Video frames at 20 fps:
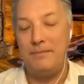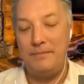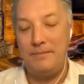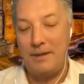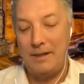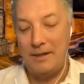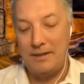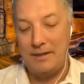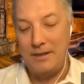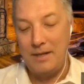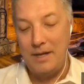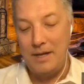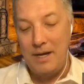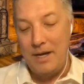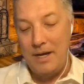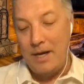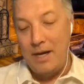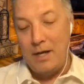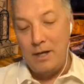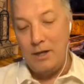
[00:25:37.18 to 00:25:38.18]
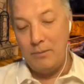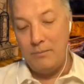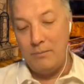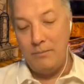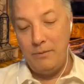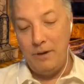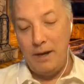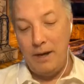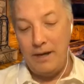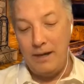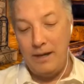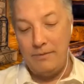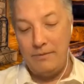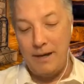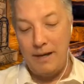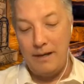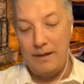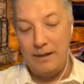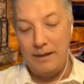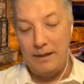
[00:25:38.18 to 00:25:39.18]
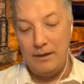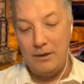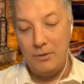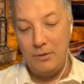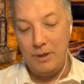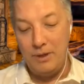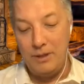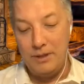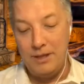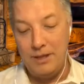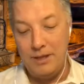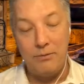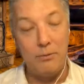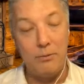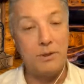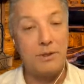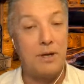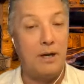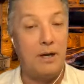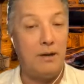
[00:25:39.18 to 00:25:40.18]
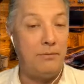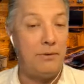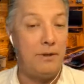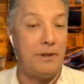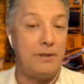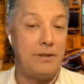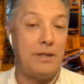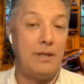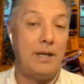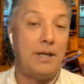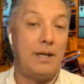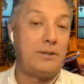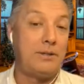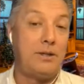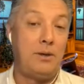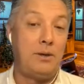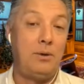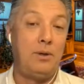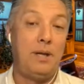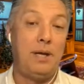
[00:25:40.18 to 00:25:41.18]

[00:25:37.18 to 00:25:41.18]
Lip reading: That's, that increases everyone's confidence, and that's the whole